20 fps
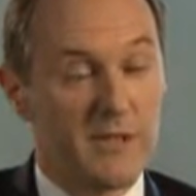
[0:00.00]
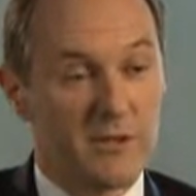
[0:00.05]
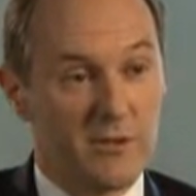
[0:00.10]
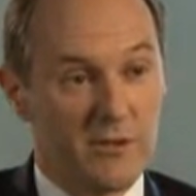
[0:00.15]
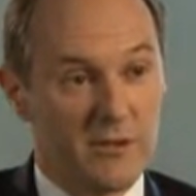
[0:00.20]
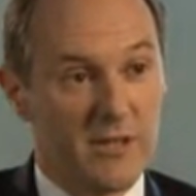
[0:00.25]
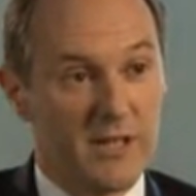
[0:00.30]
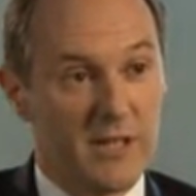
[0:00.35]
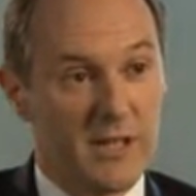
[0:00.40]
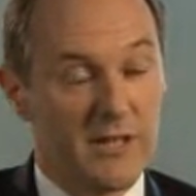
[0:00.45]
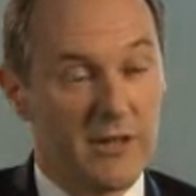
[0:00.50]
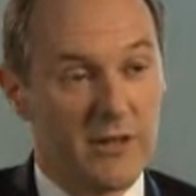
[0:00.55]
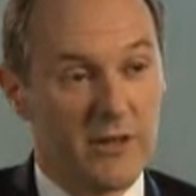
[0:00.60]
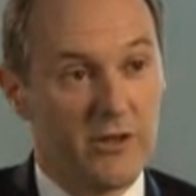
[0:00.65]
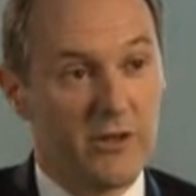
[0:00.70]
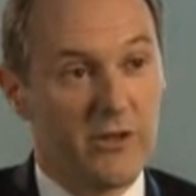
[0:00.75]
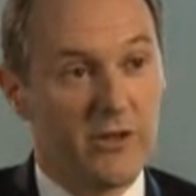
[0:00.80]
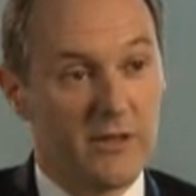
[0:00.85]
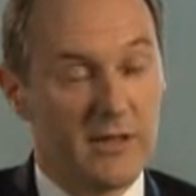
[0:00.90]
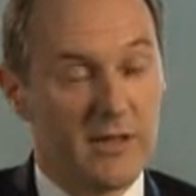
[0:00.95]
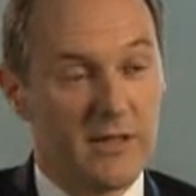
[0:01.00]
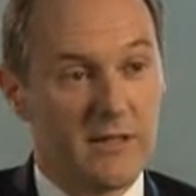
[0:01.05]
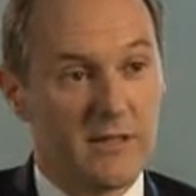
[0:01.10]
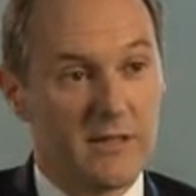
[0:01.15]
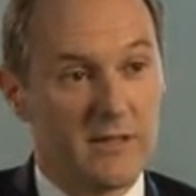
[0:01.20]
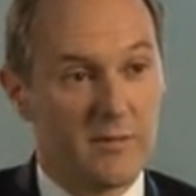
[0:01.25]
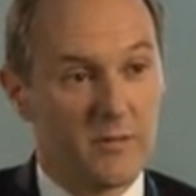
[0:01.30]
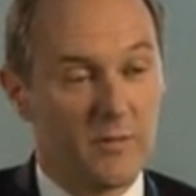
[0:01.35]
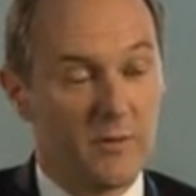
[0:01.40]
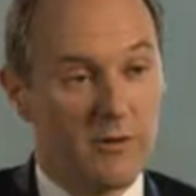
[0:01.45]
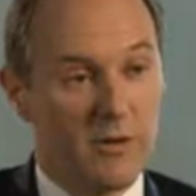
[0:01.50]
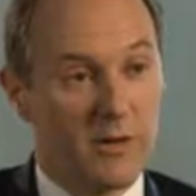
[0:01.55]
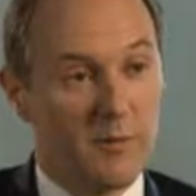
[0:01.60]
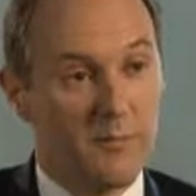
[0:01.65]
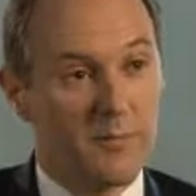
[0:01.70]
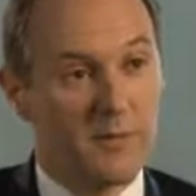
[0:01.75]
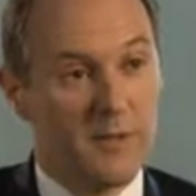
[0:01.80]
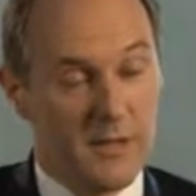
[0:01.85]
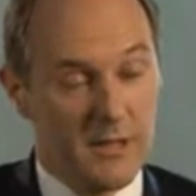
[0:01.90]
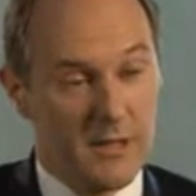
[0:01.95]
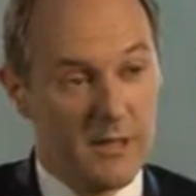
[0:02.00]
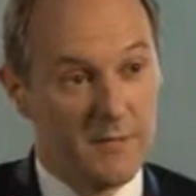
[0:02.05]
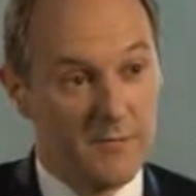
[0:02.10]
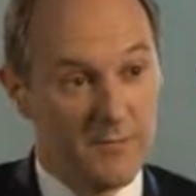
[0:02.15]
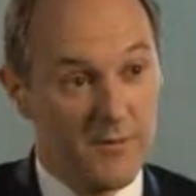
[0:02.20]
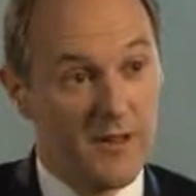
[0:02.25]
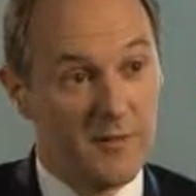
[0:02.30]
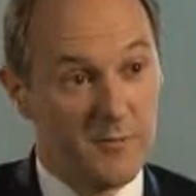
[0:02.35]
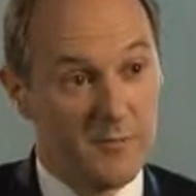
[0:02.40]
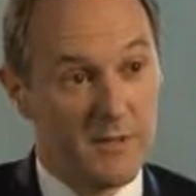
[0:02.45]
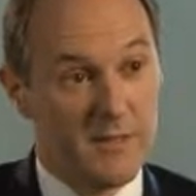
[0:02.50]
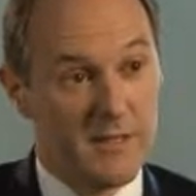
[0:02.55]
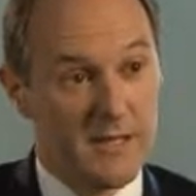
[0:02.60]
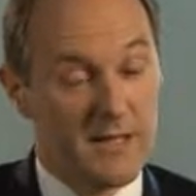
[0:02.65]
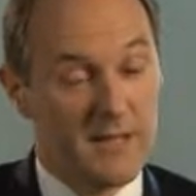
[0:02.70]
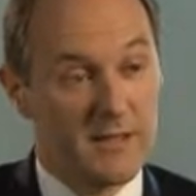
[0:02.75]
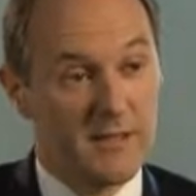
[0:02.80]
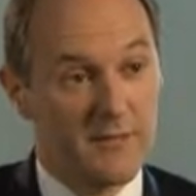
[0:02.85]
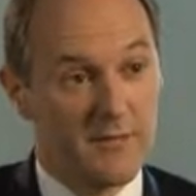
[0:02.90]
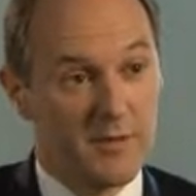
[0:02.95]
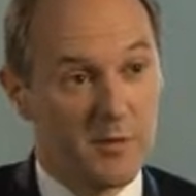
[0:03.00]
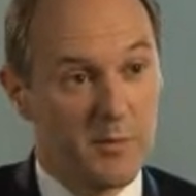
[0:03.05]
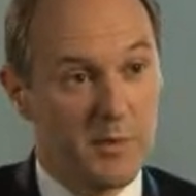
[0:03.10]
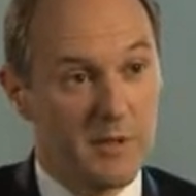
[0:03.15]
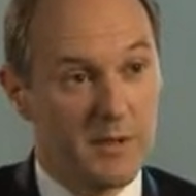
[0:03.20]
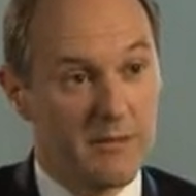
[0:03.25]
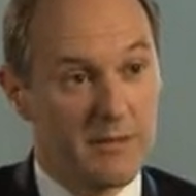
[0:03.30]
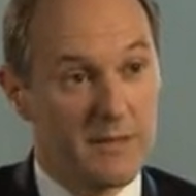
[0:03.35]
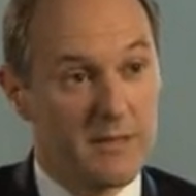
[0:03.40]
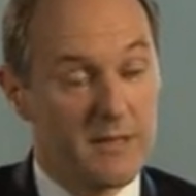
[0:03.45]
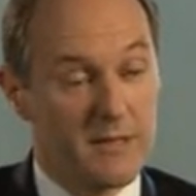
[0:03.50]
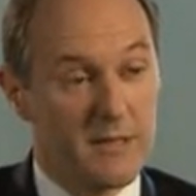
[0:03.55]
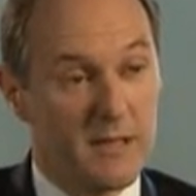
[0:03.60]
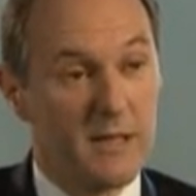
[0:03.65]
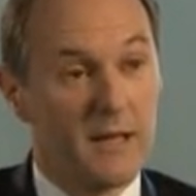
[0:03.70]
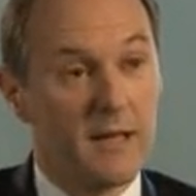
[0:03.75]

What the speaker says: As you say, earnings were up 5% over the period.